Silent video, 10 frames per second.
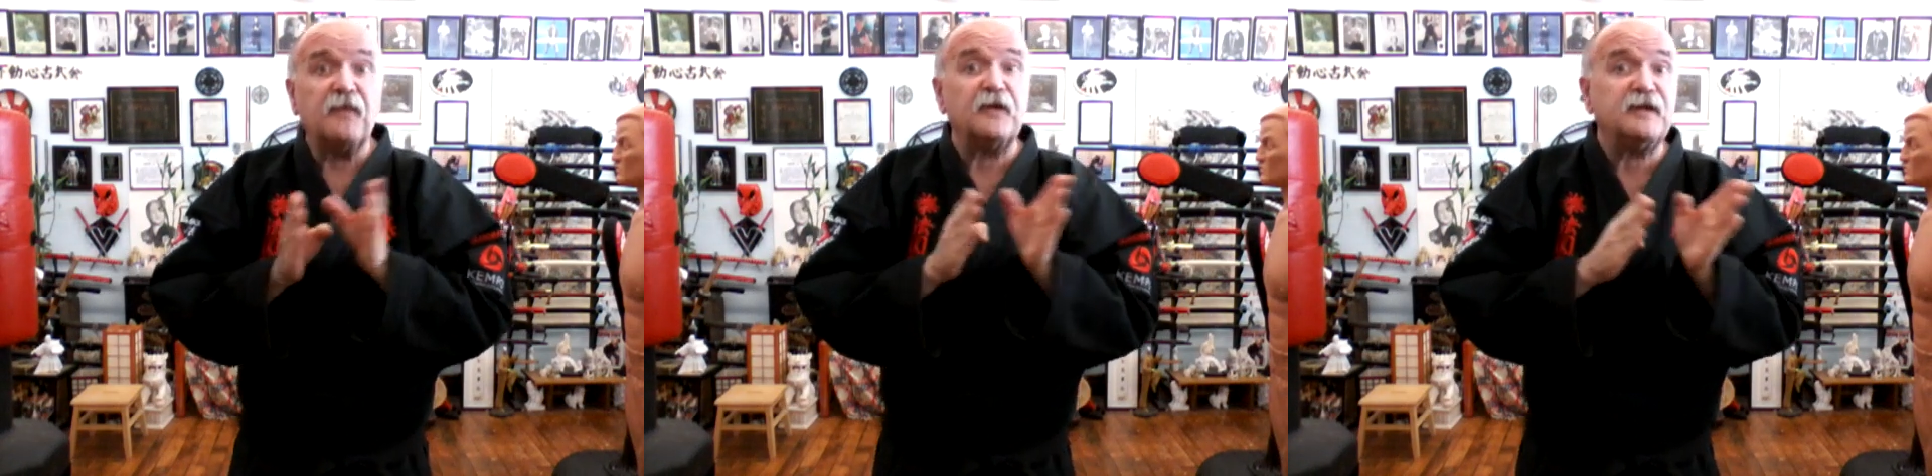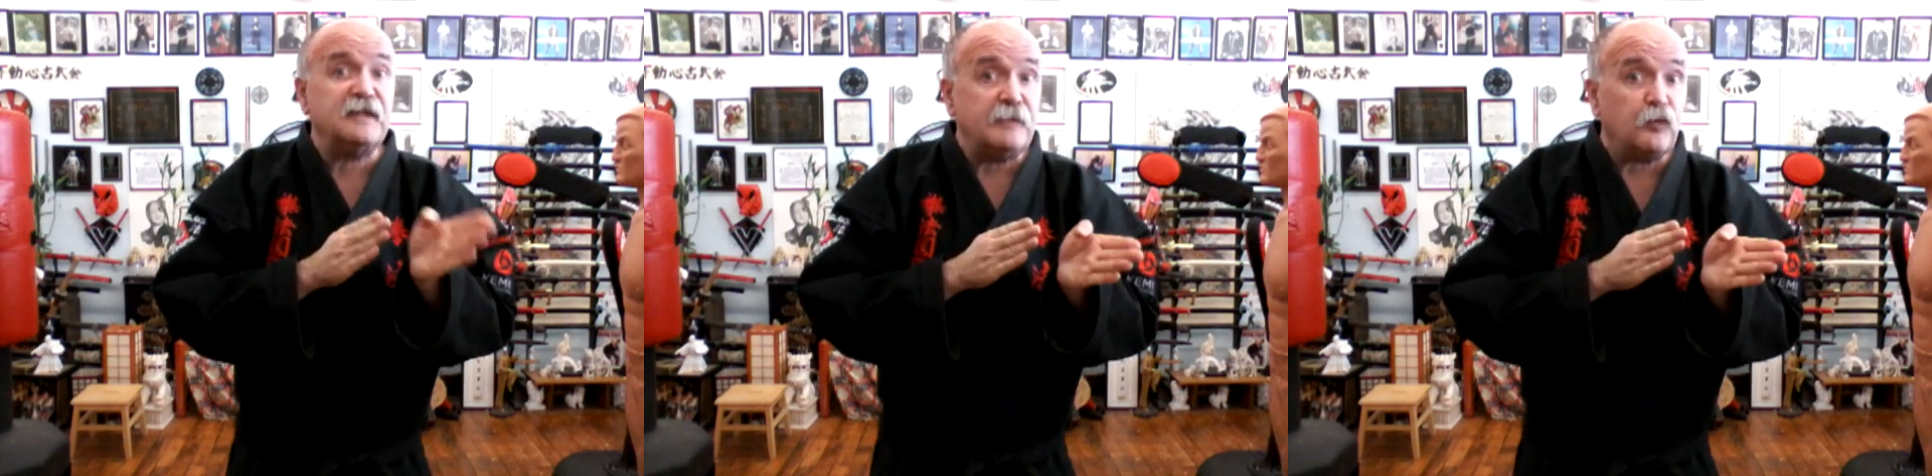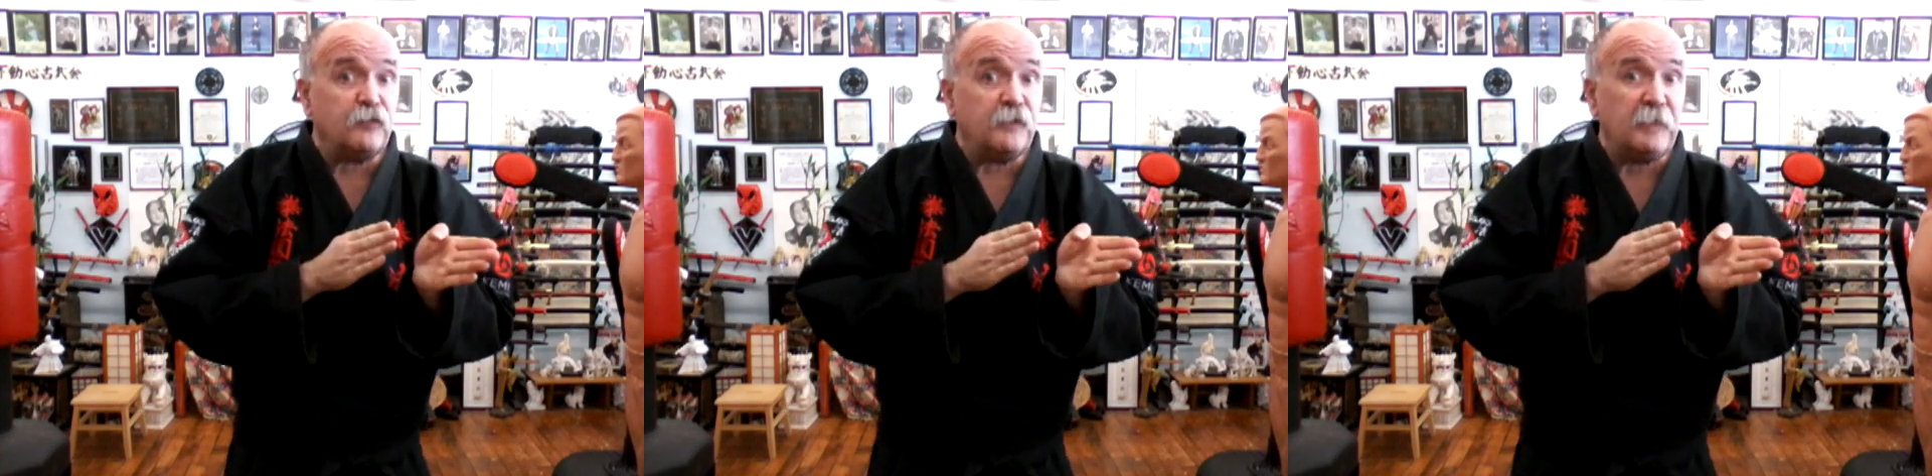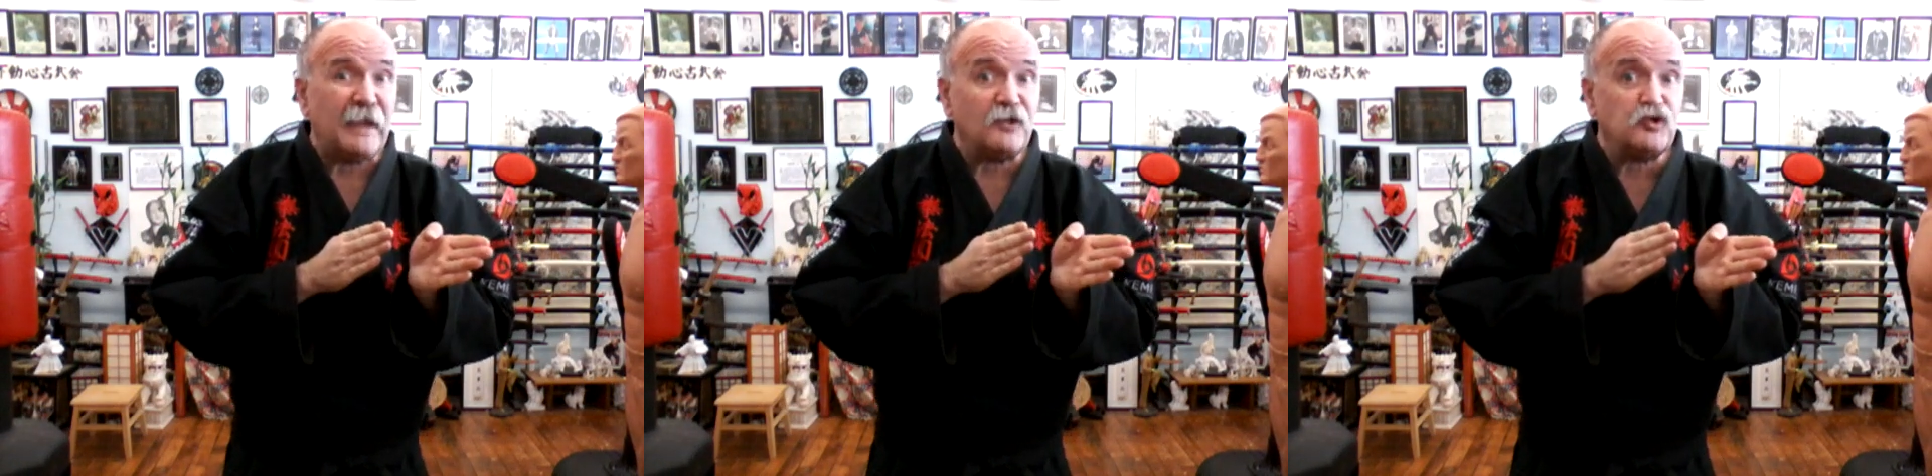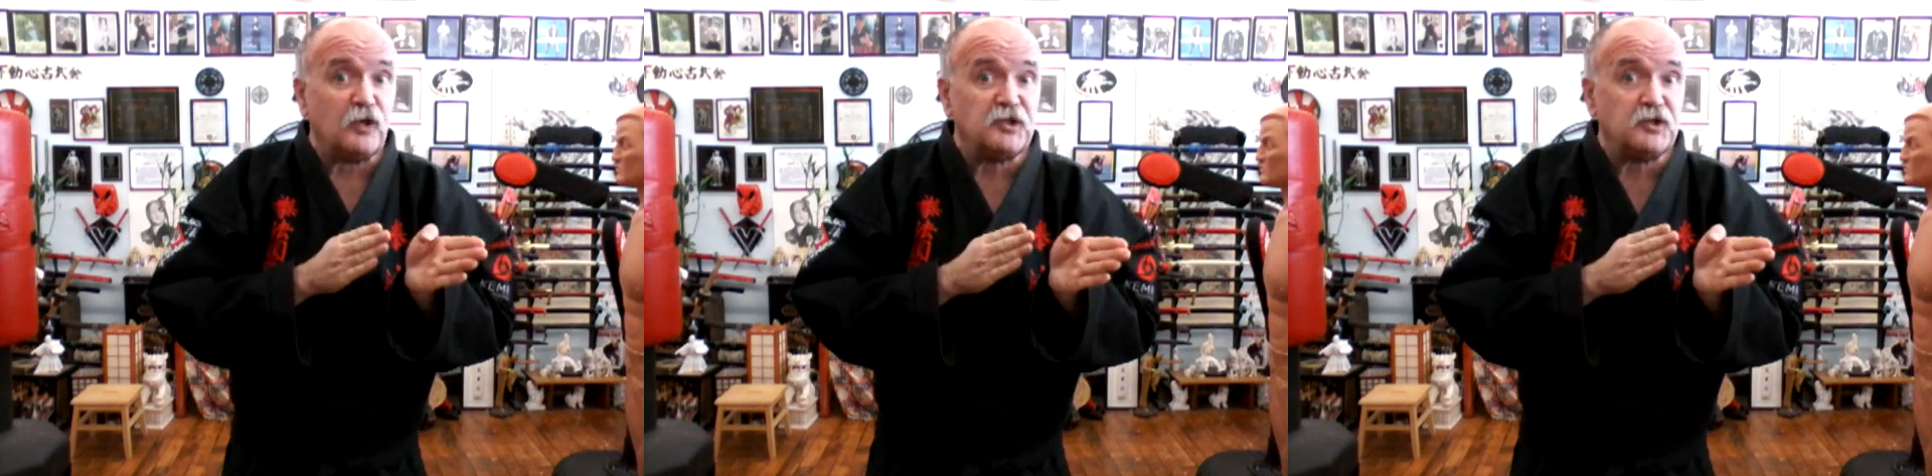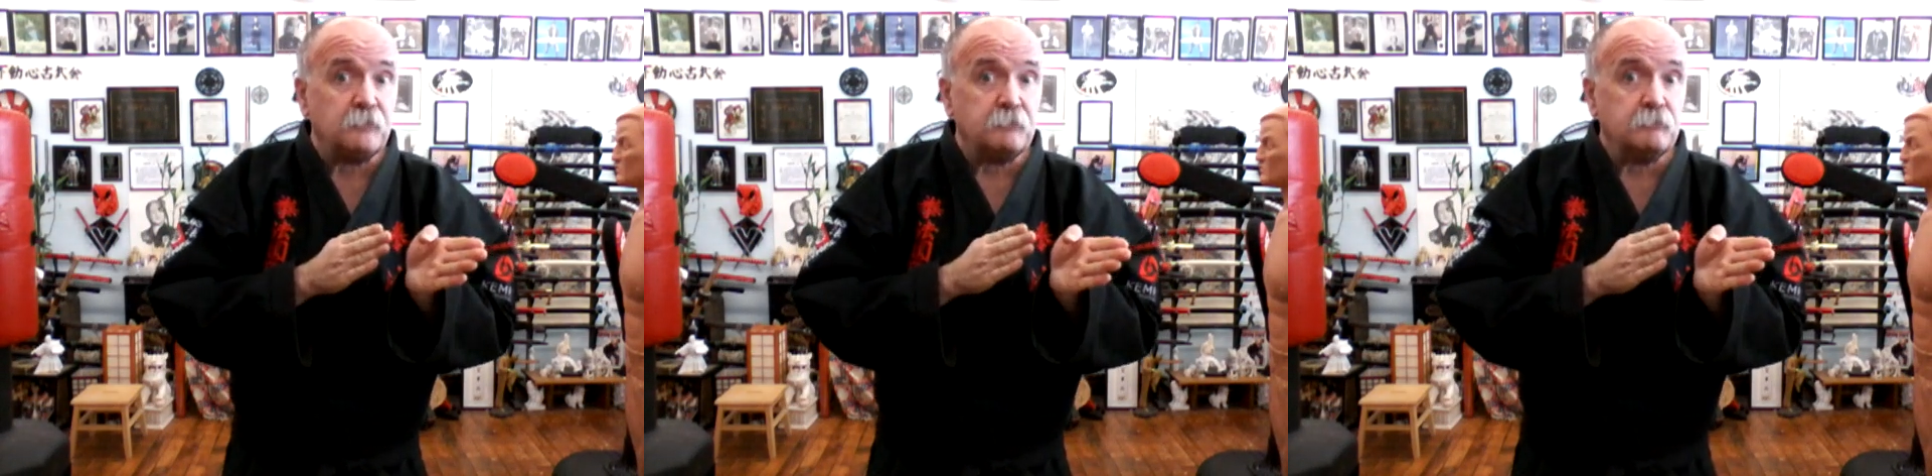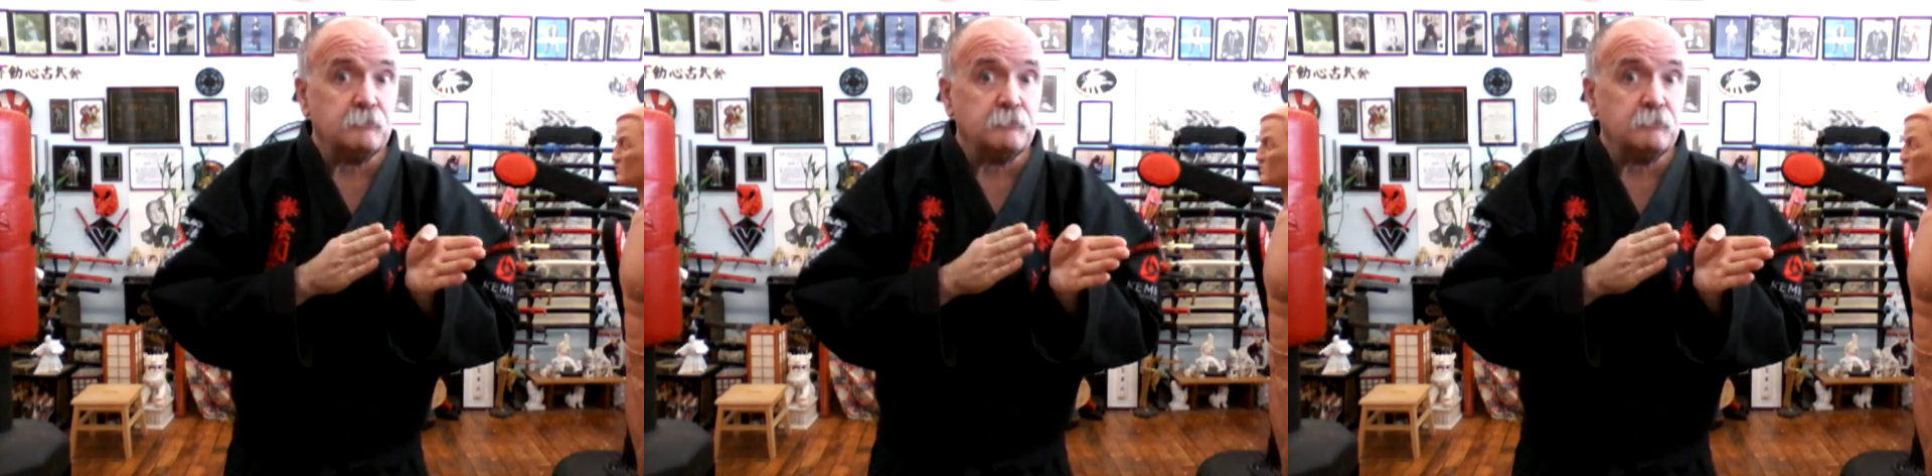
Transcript: the deeper the penetration.